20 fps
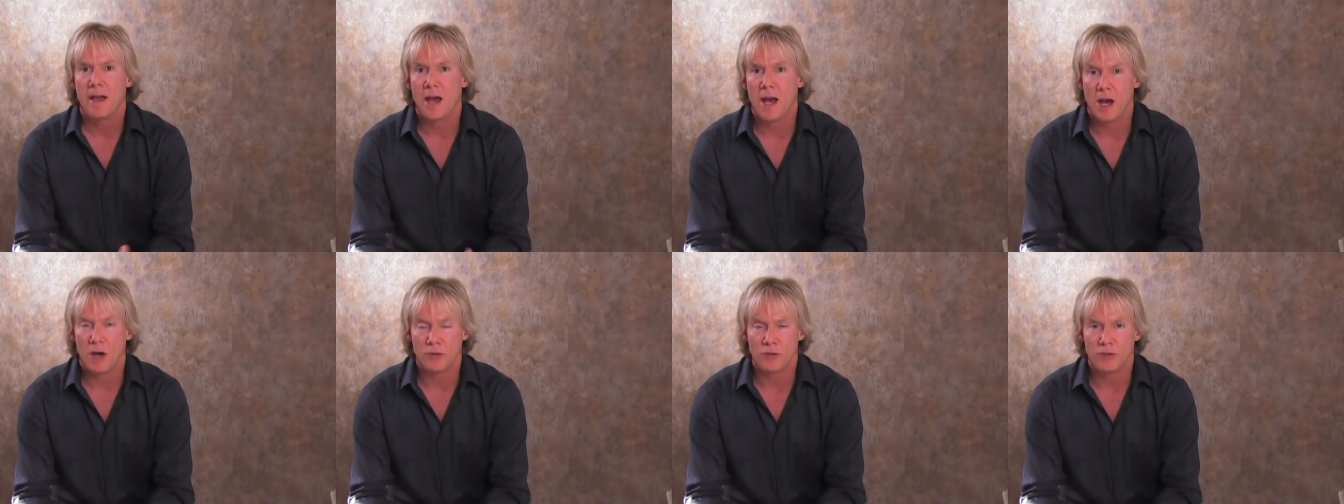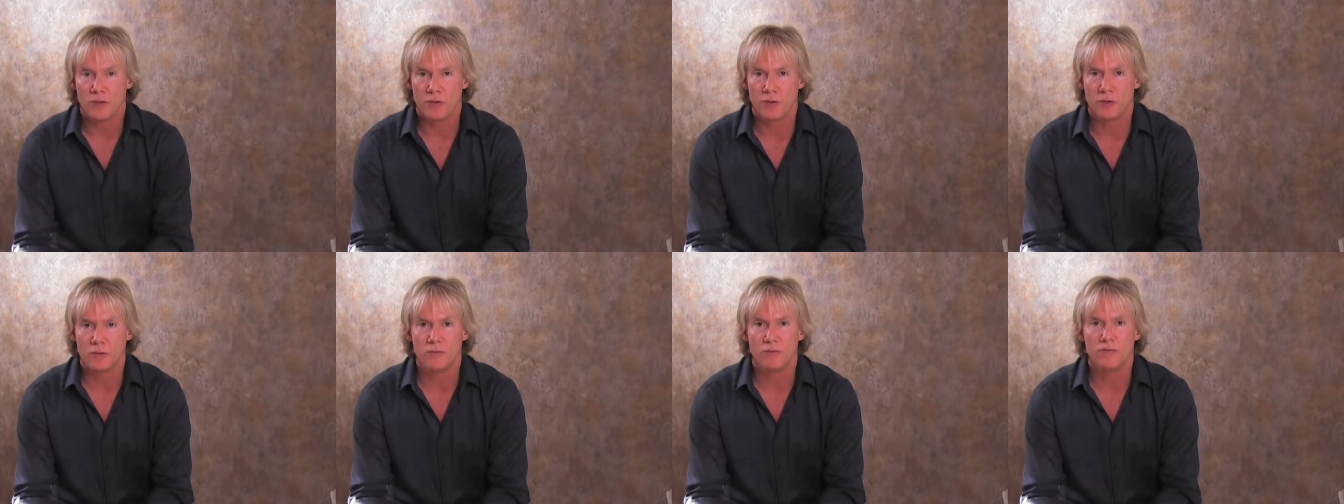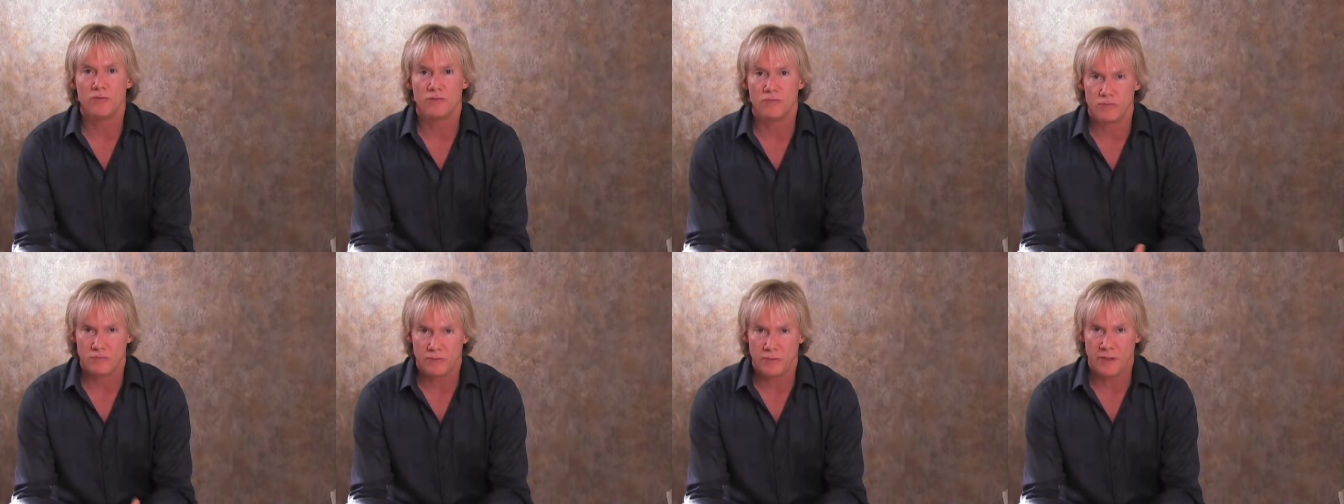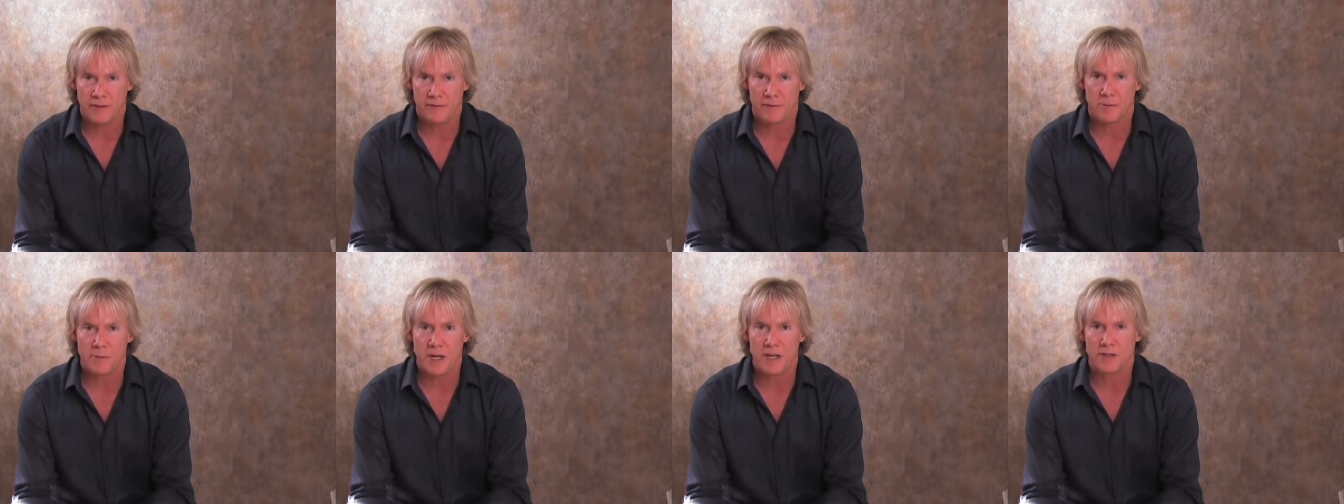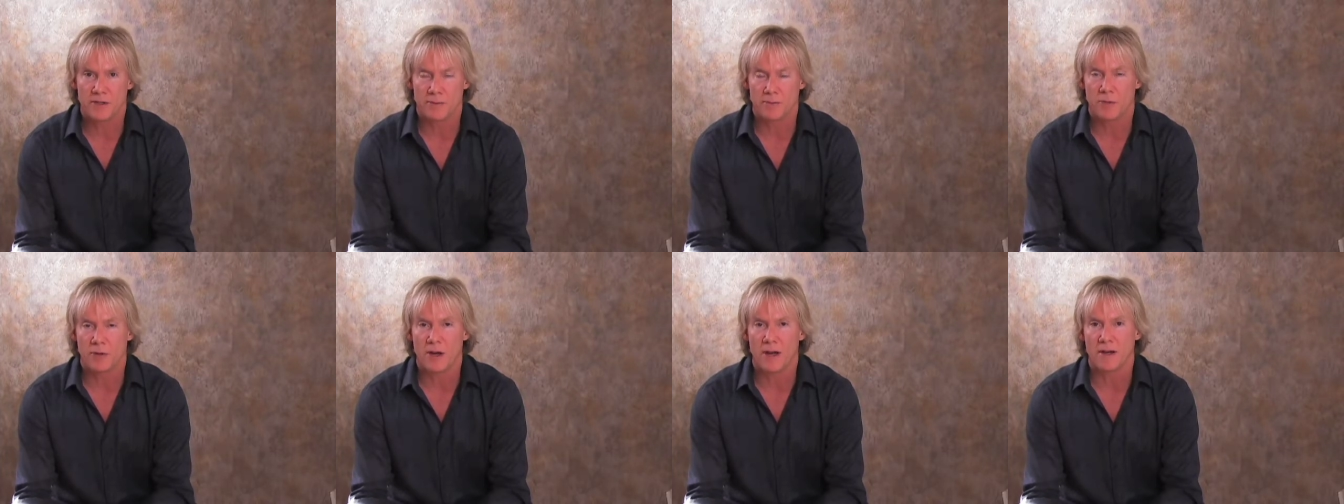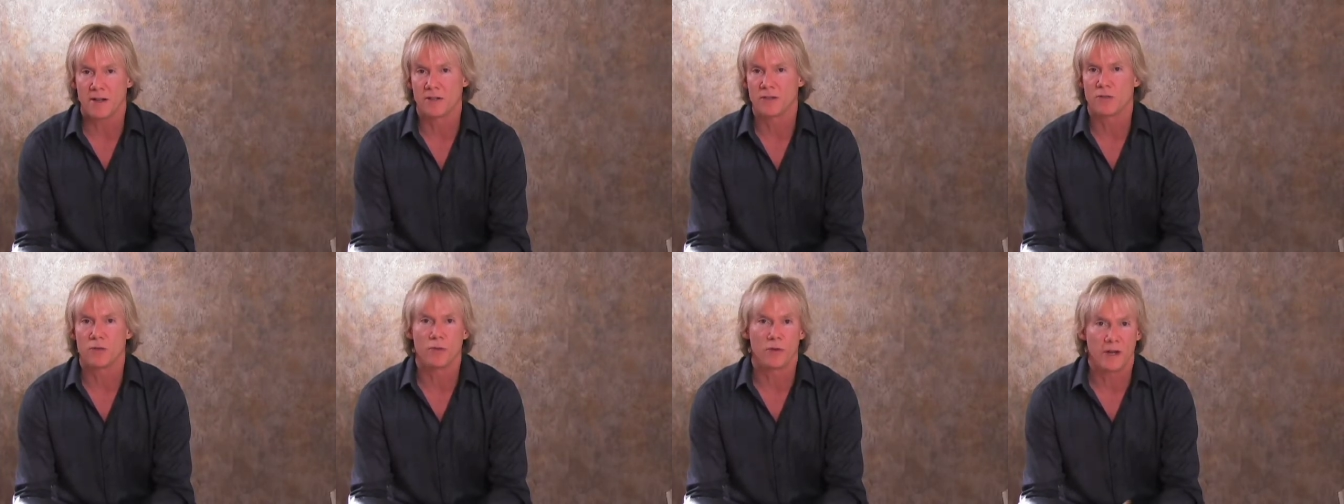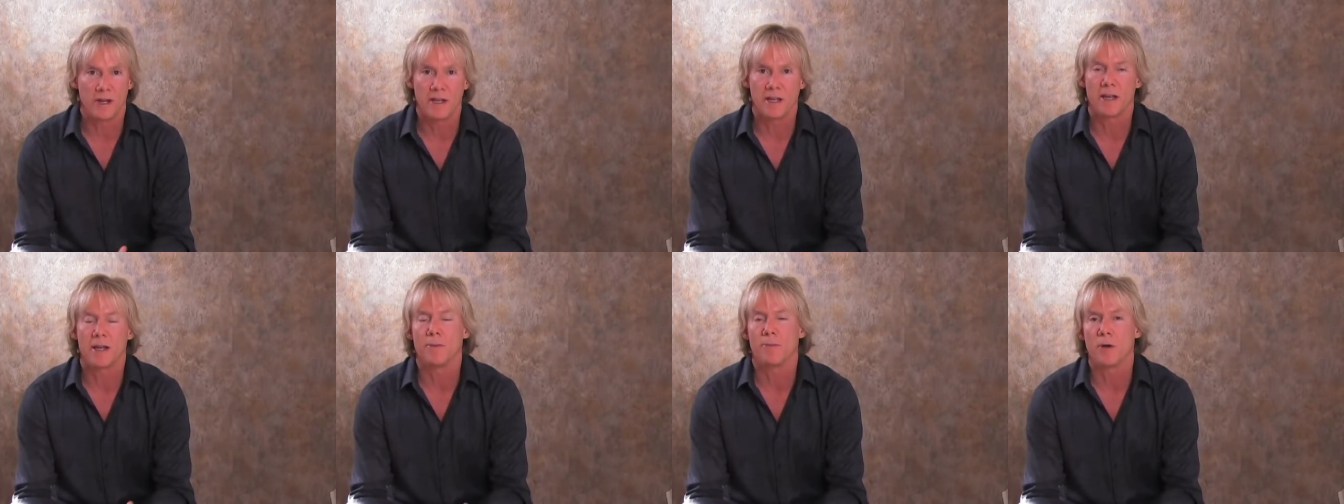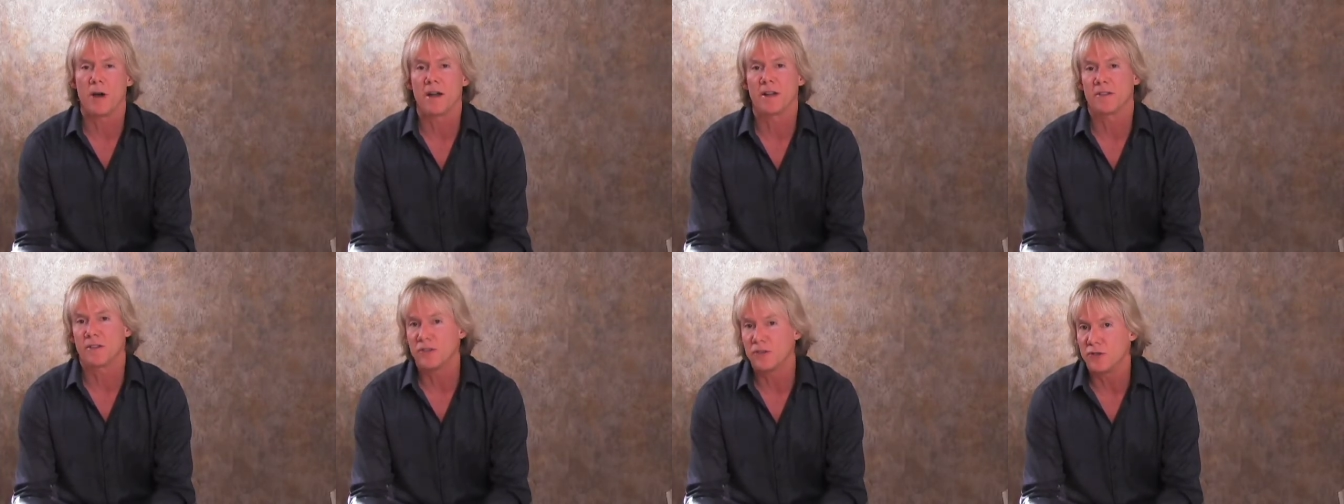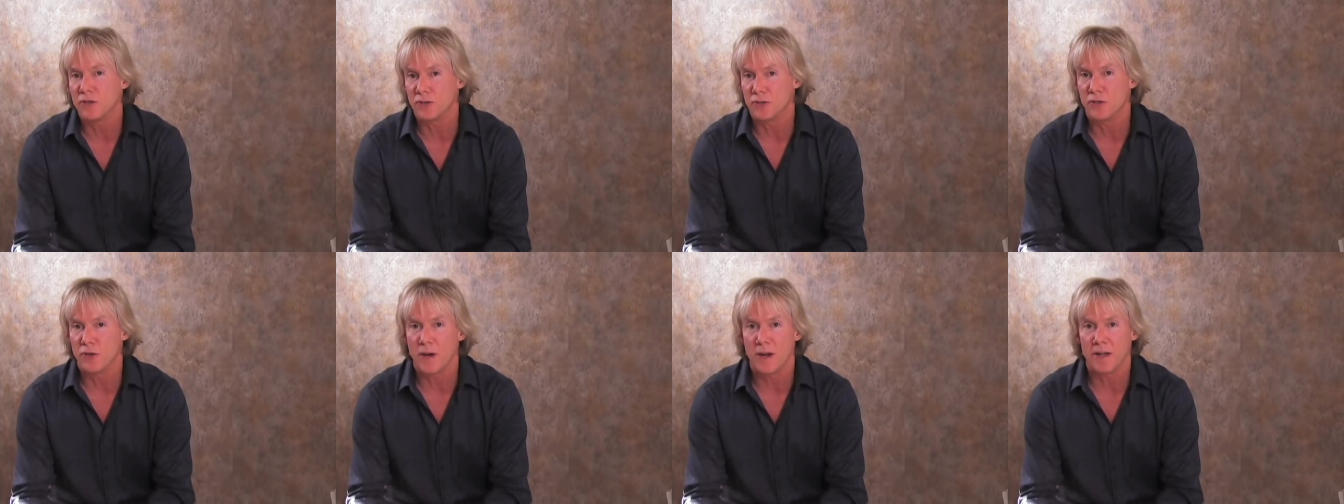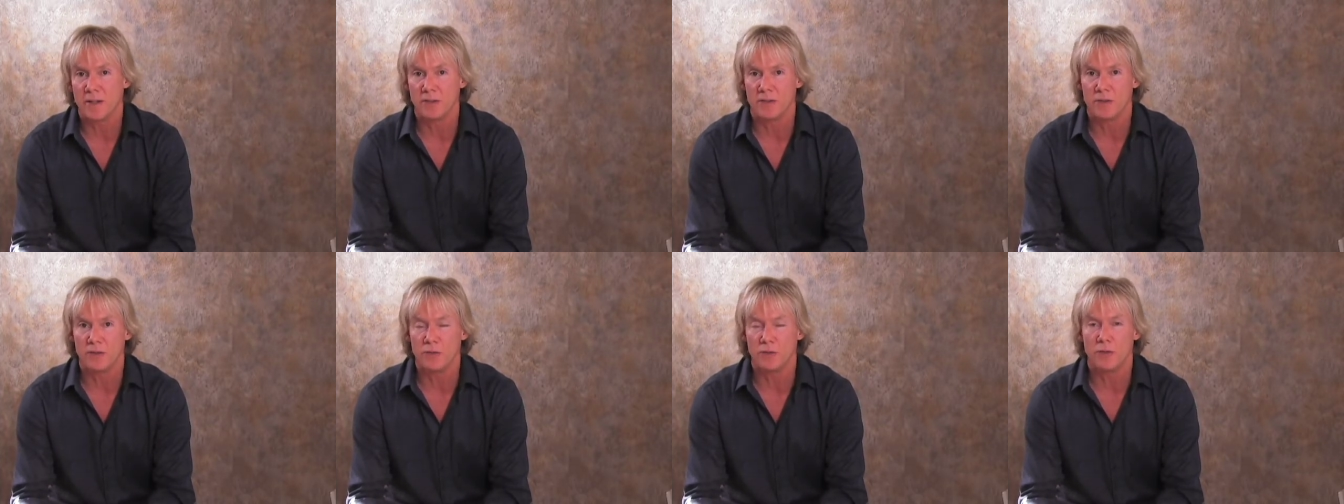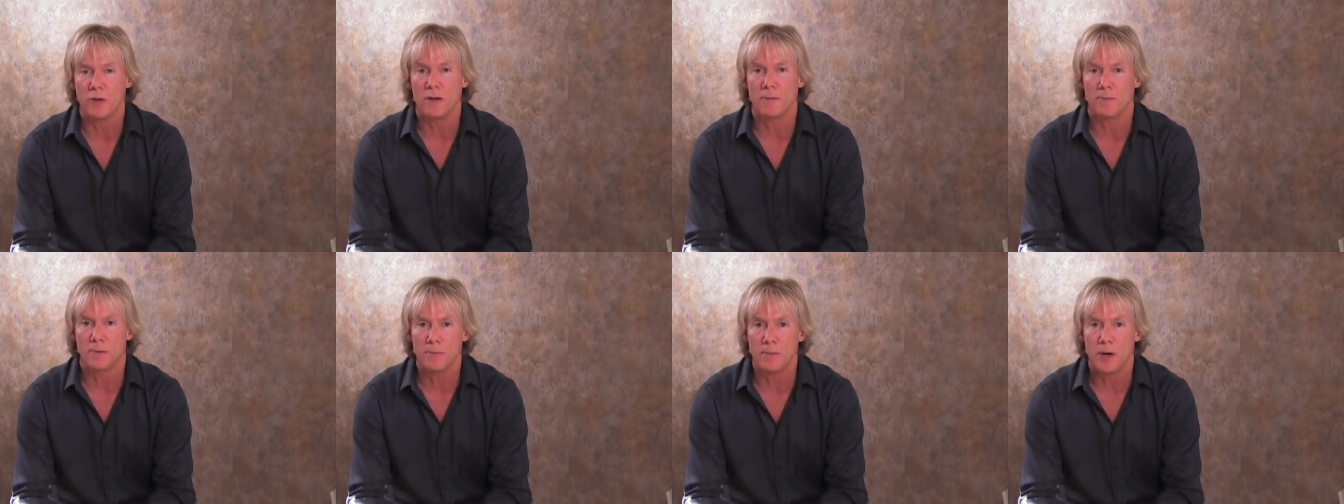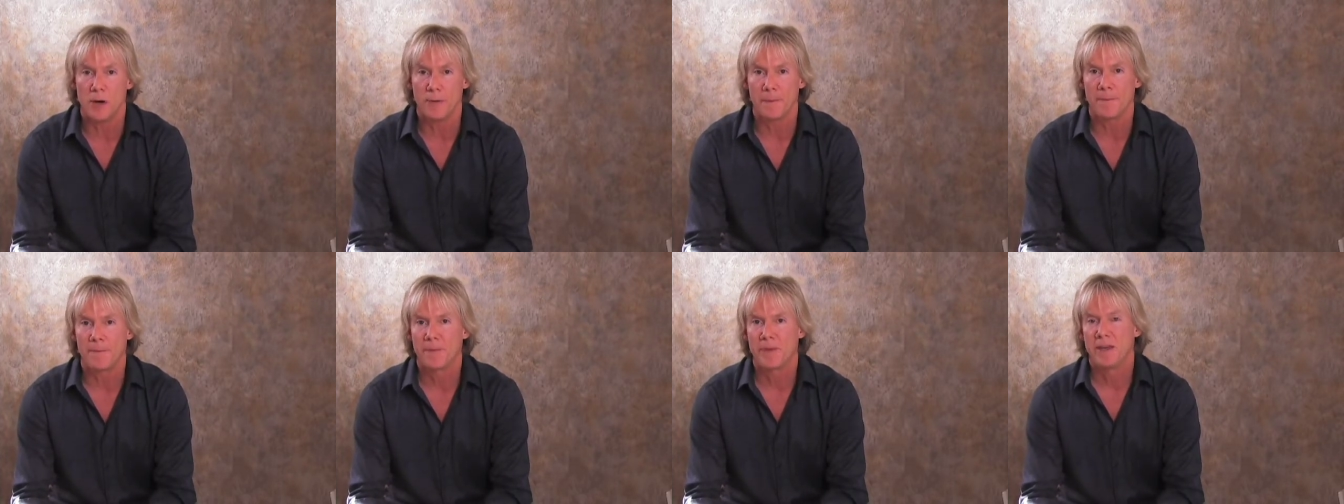How to information products or any kind of product that you're trying to uh, promote.